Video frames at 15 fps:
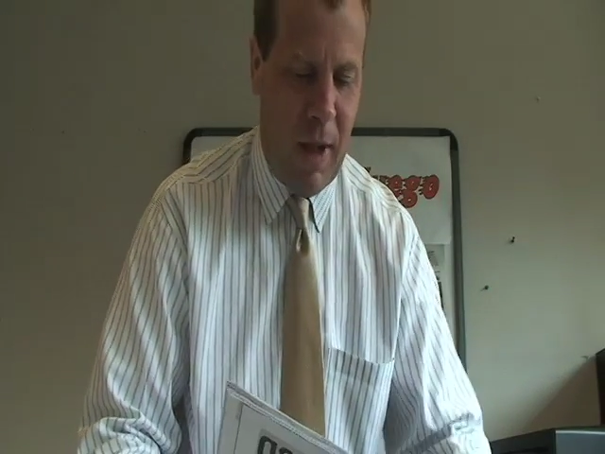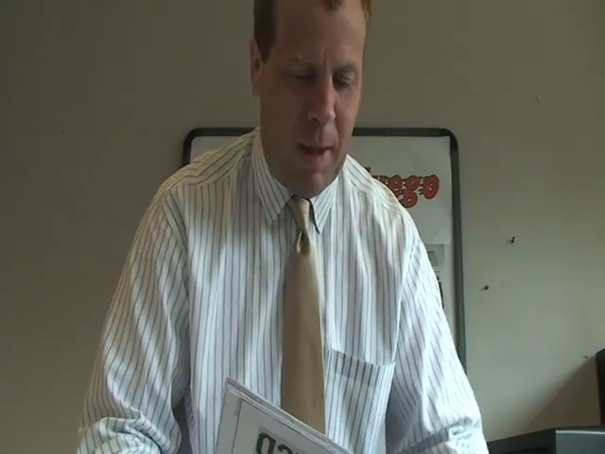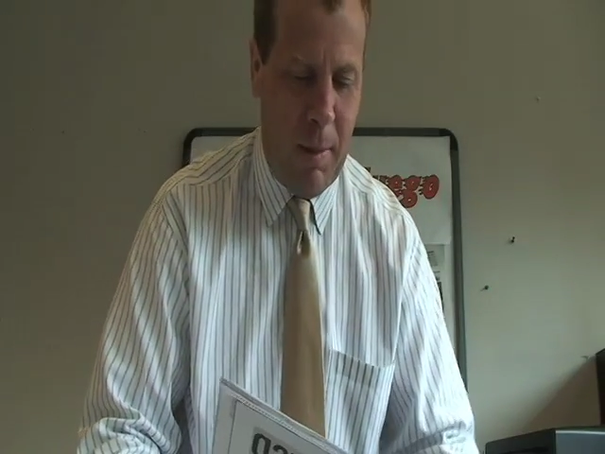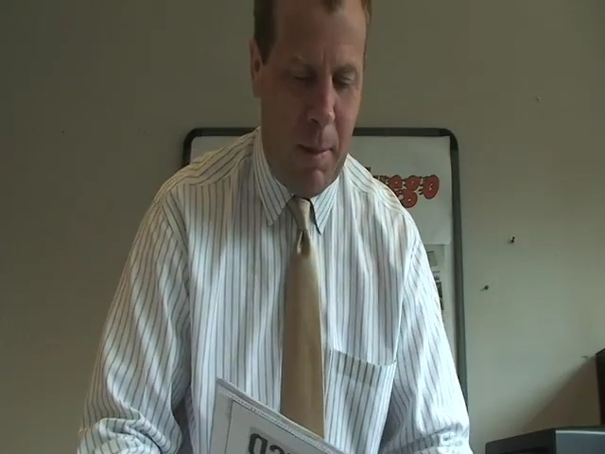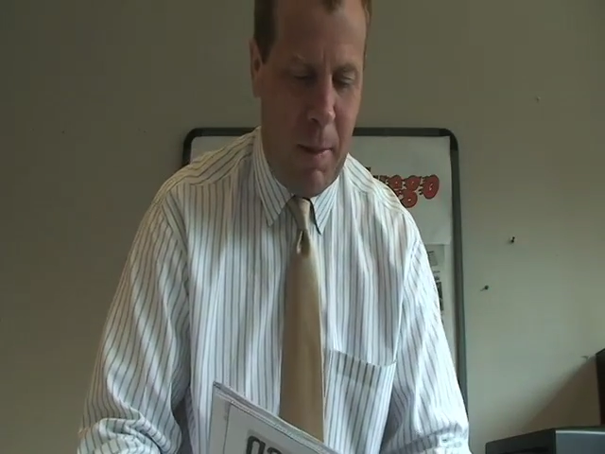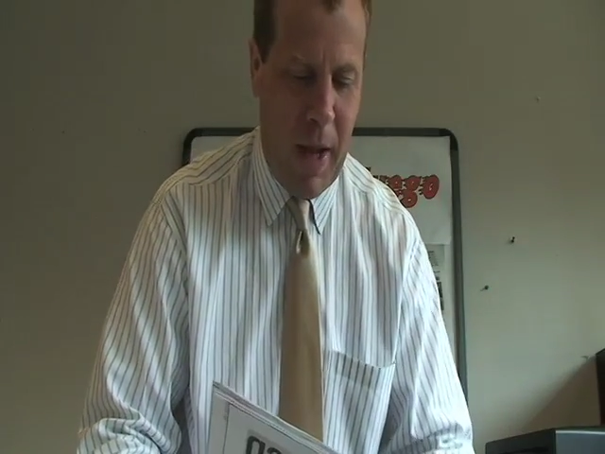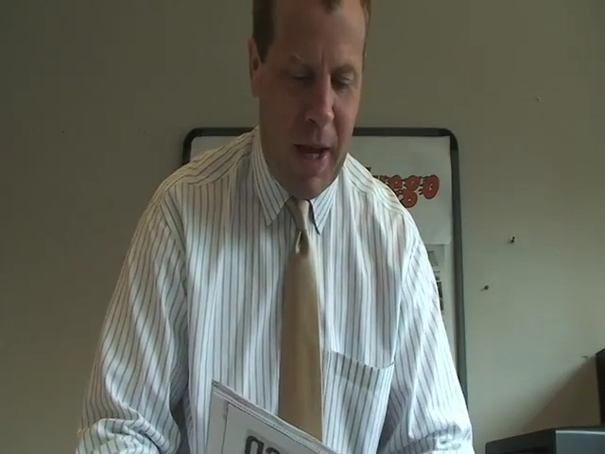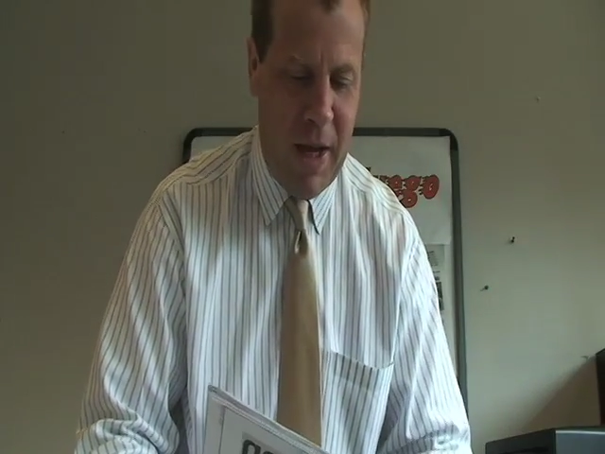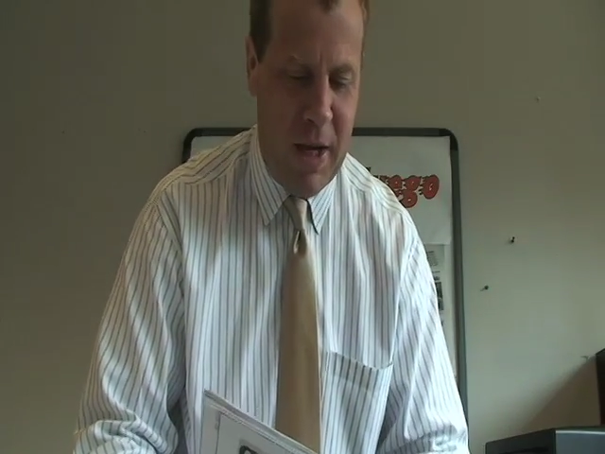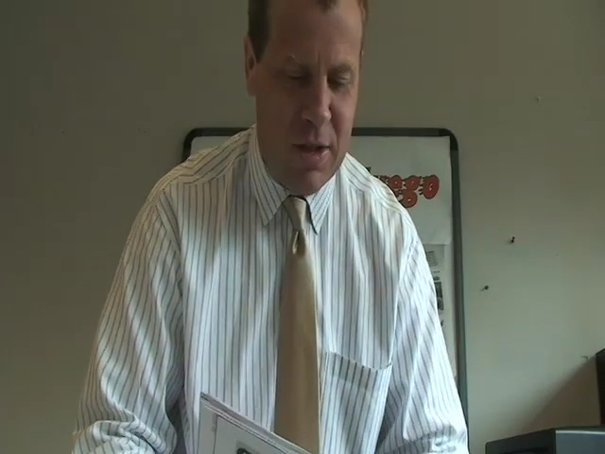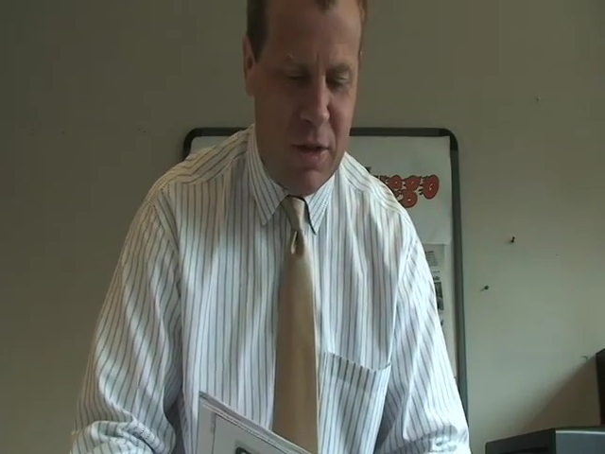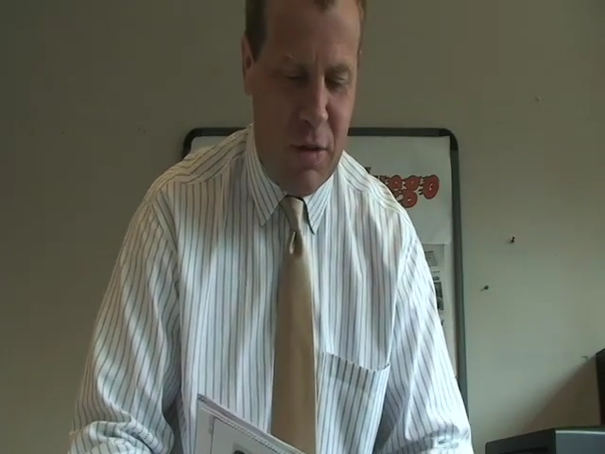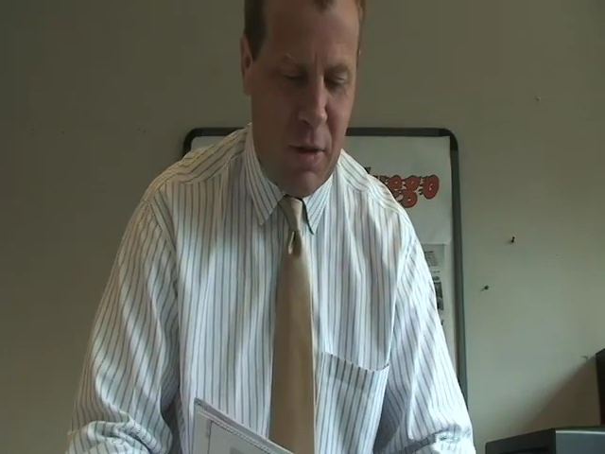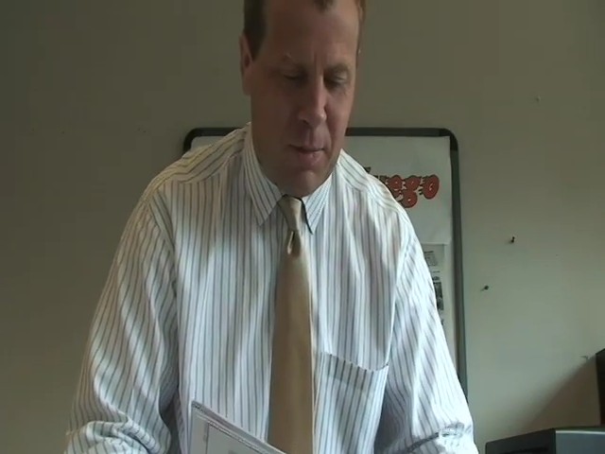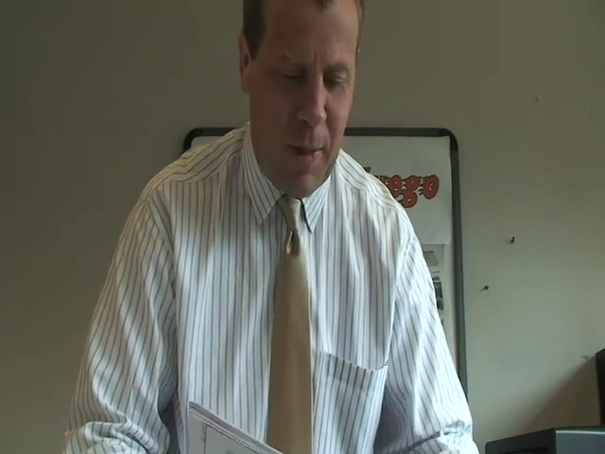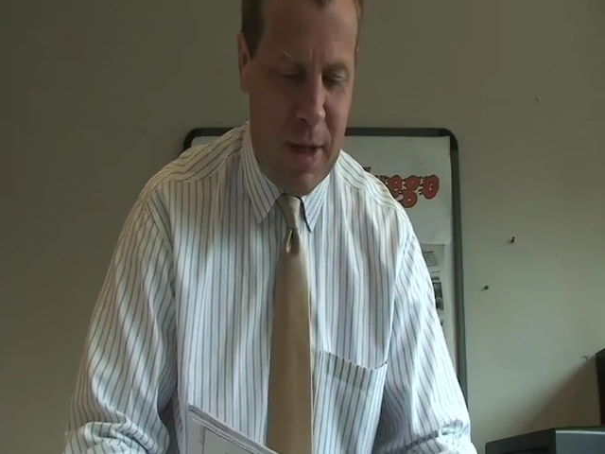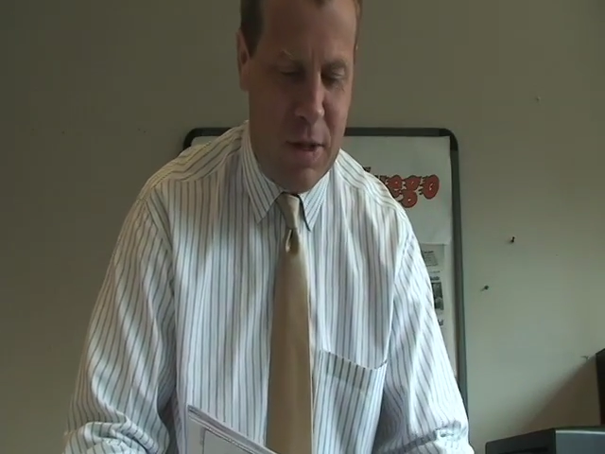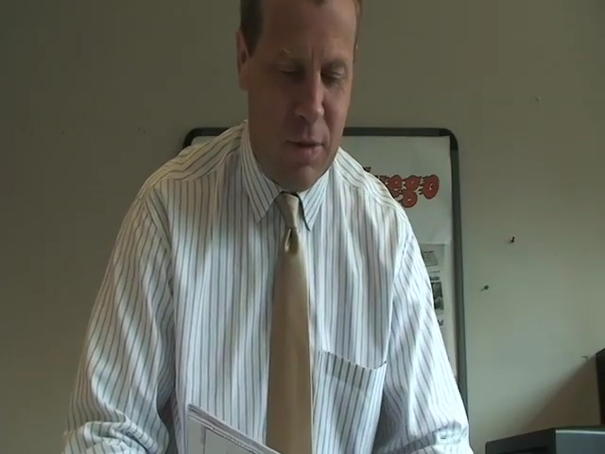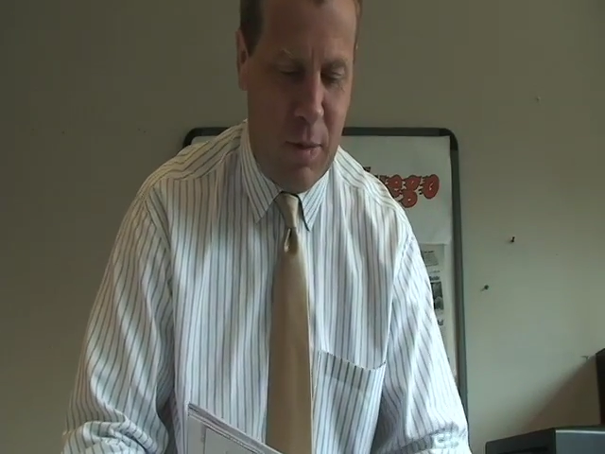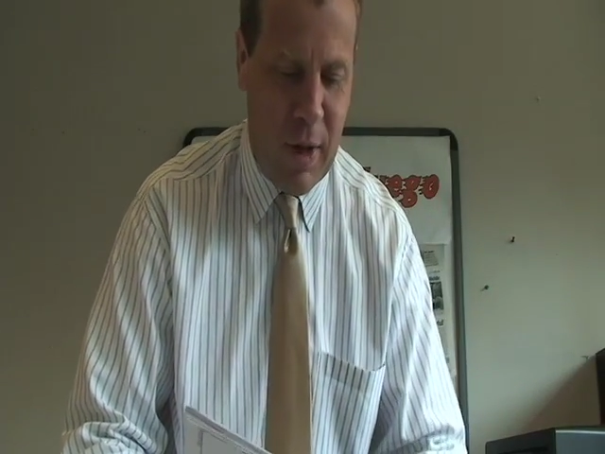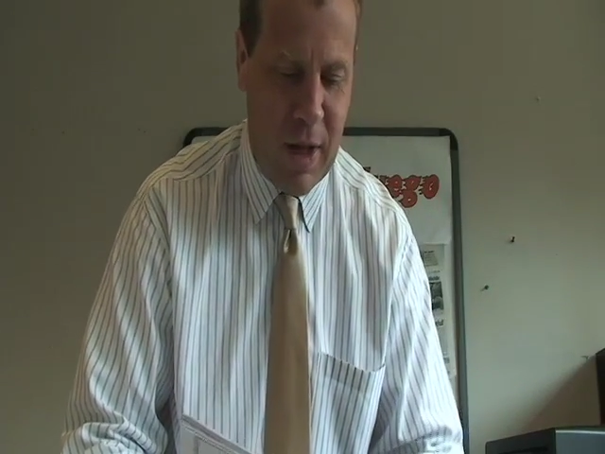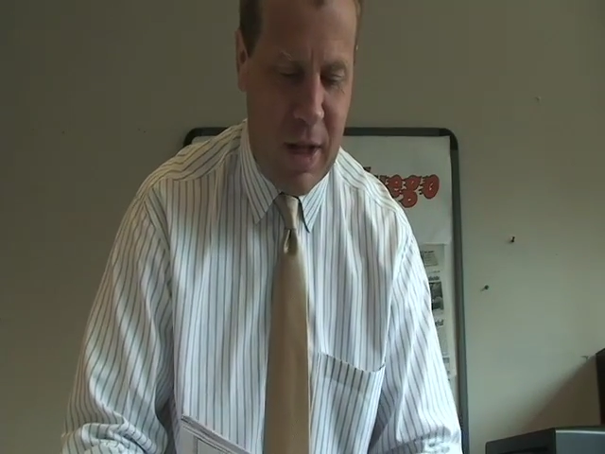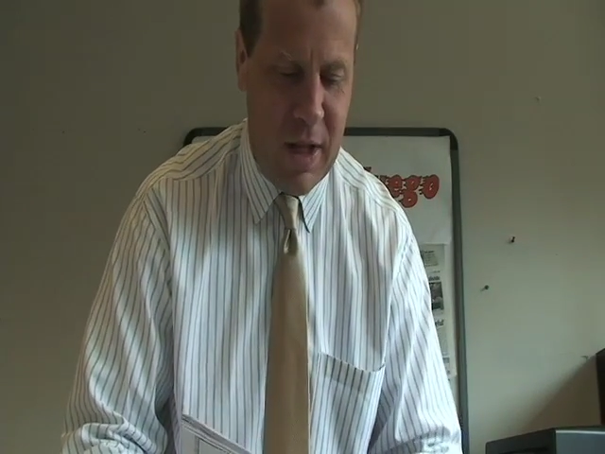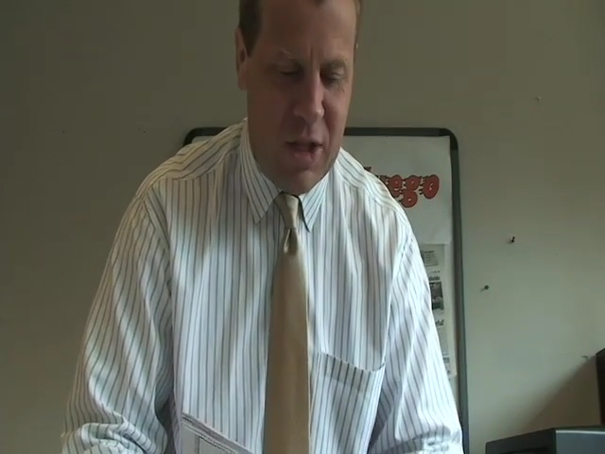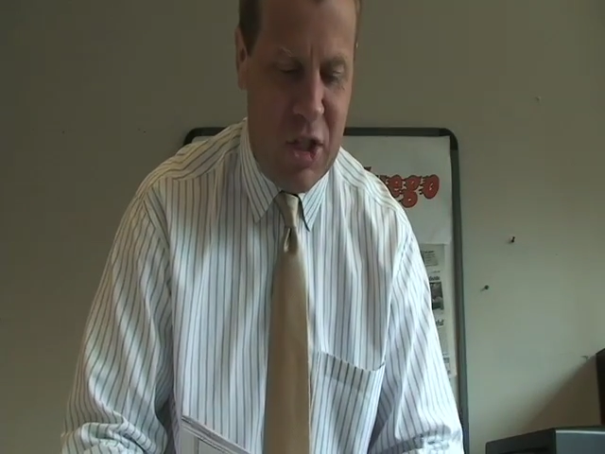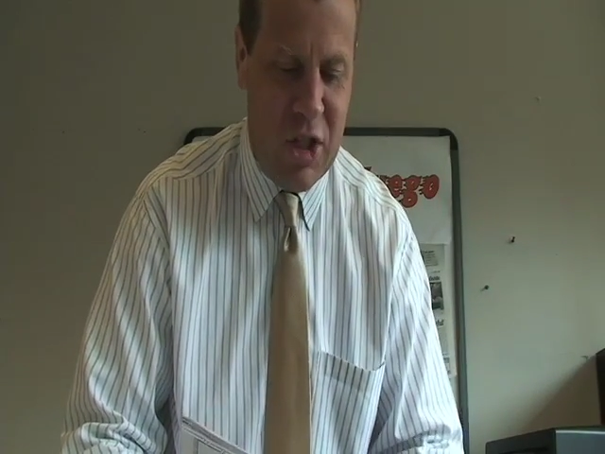blah blah blah issue of Metro Weekly,